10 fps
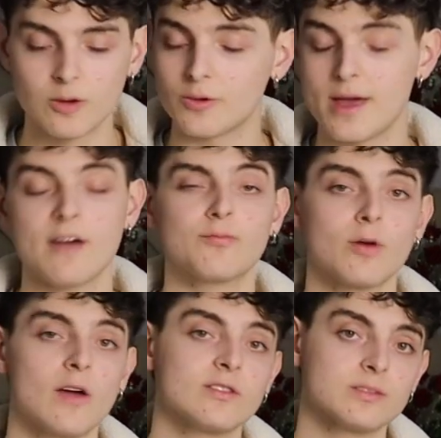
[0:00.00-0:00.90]
We have
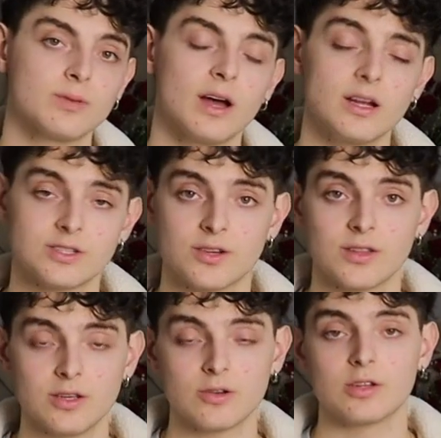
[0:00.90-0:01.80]
private suppliers there
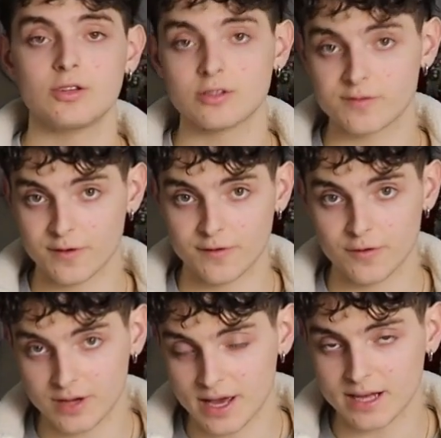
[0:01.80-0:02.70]
that you can use for
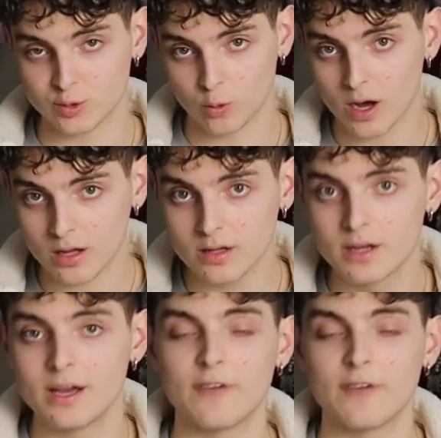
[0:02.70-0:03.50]
free as well.